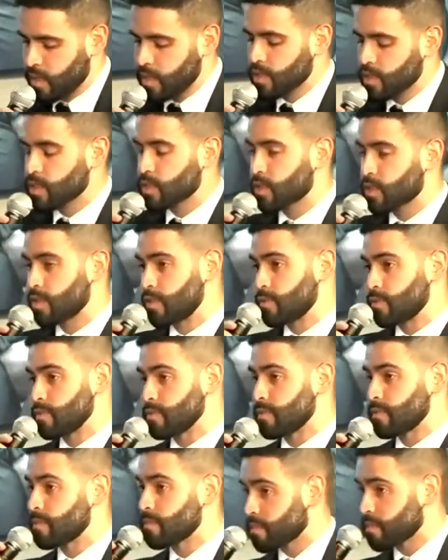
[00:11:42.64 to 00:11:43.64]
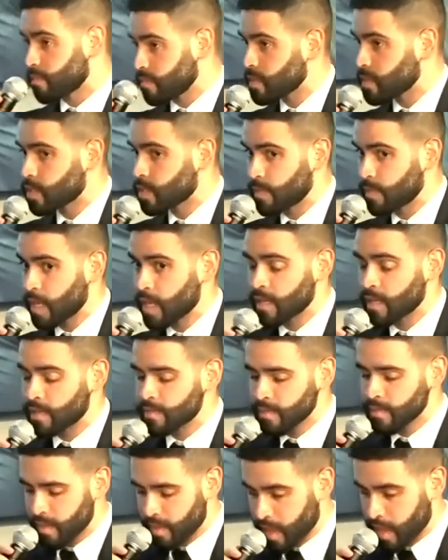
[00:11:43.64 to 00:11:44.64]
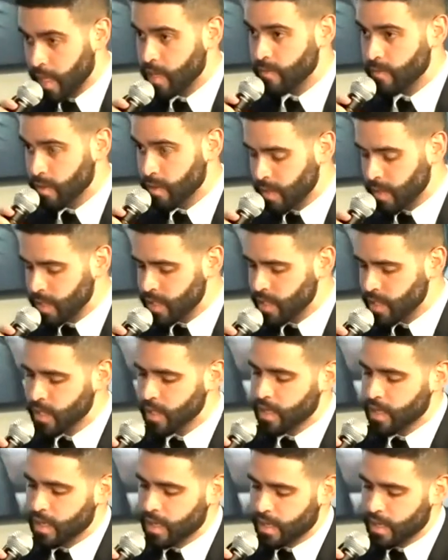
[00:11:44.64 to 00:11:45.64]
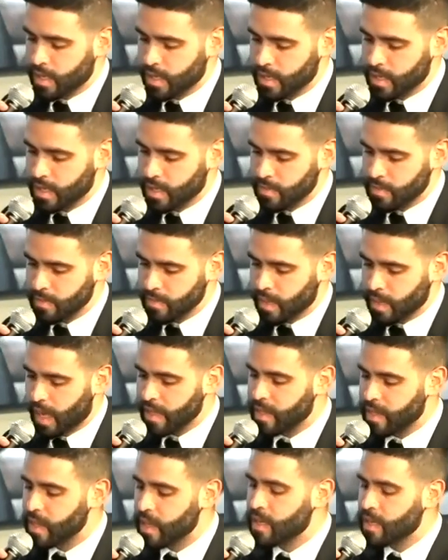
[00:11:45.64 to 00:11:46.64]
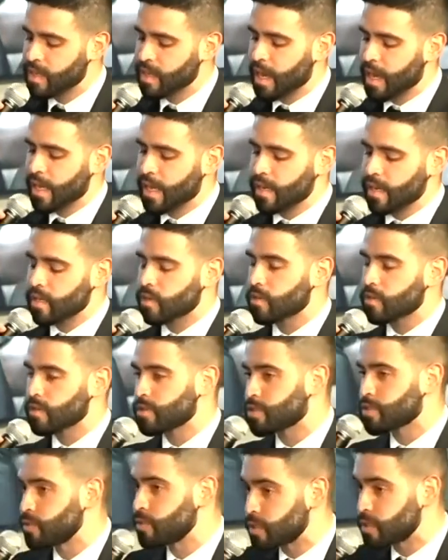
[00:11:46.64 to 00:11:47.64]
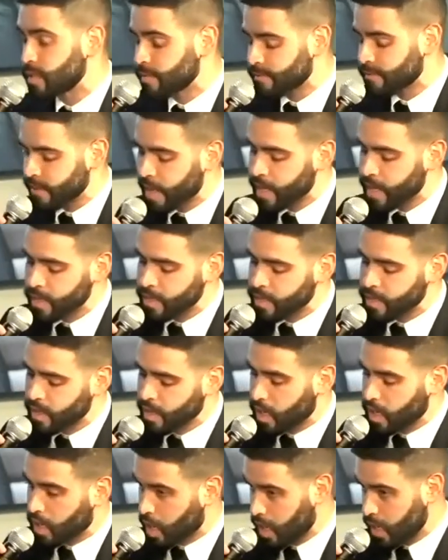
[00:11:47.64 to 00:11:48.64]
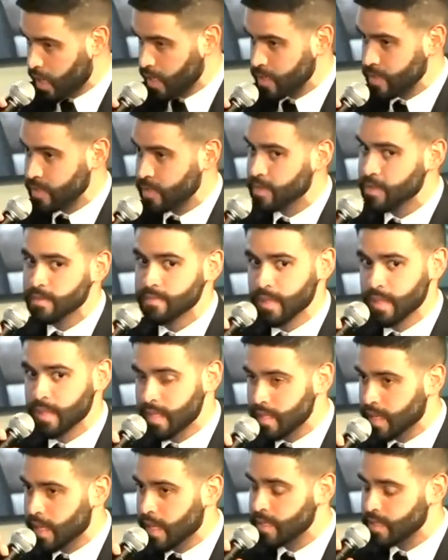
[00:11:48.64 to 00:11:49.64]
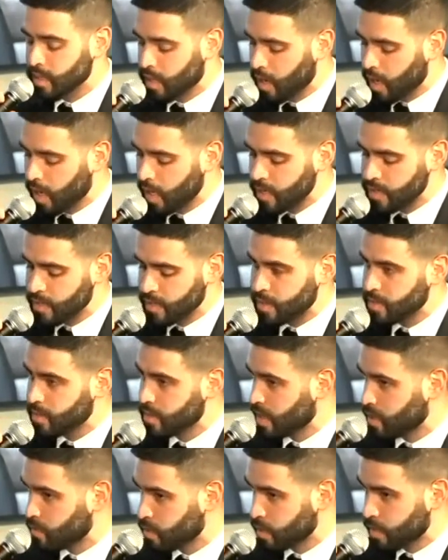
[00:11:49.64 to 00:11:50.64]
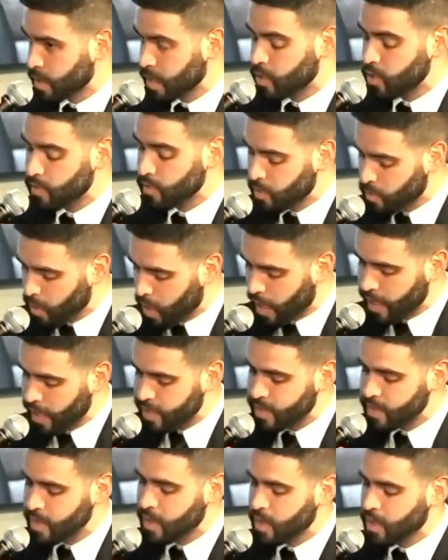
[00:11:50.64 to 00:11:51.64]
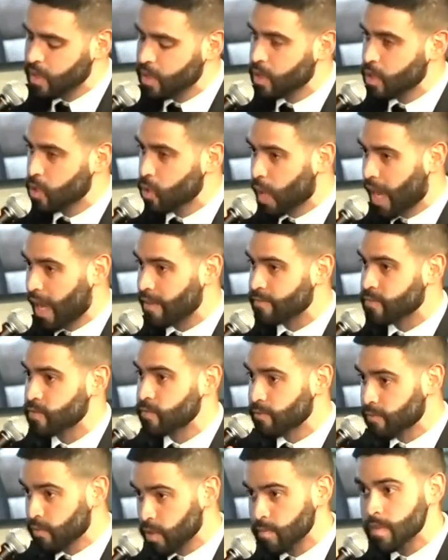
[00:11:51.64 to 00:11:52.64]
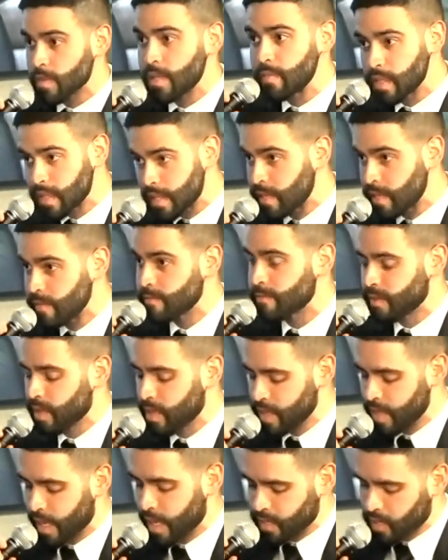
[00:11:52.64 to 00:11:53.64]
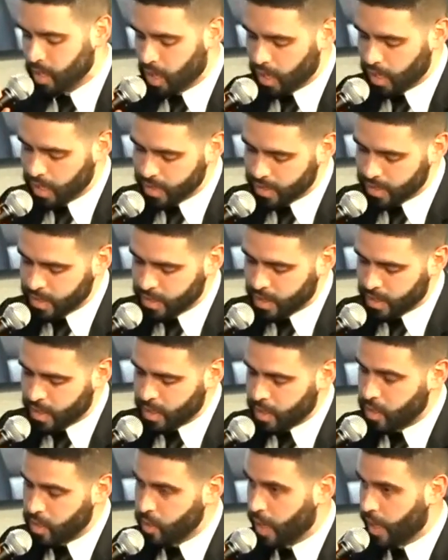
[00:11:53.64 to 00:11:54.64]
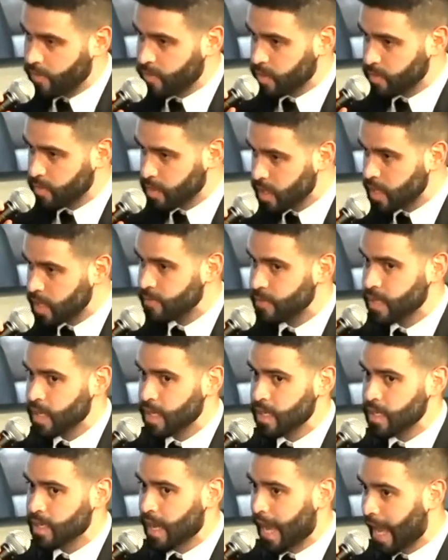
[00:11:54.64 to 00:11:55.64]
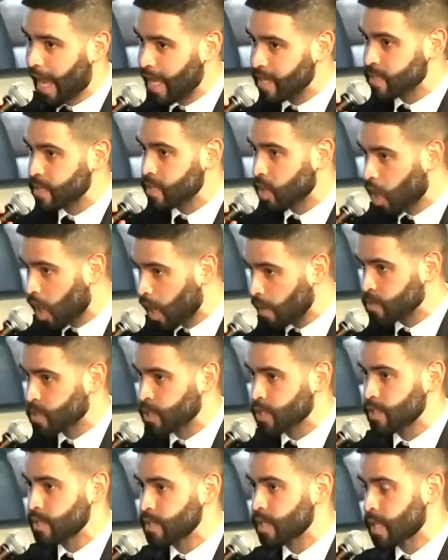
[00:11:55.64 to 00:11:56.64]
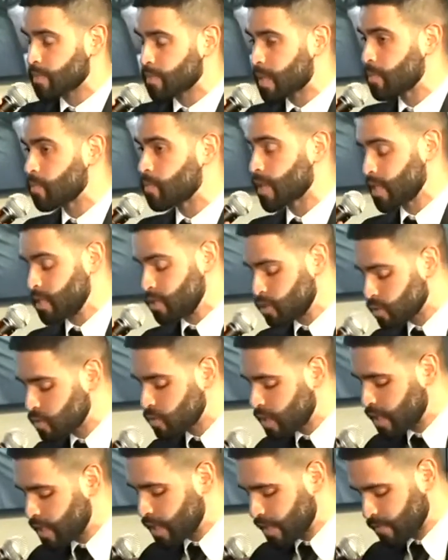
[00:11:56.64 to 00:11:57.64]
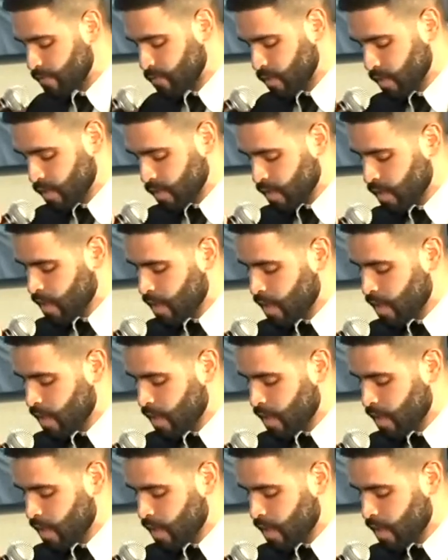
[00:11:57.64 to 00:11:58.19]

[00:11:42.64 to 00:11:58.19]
So to begin, thank you very much. I think that in order to defend a cause, in this case, the cause that would be human rights, you have to firmly believe in that cause. You have to believe in it as an option that people can truly live with.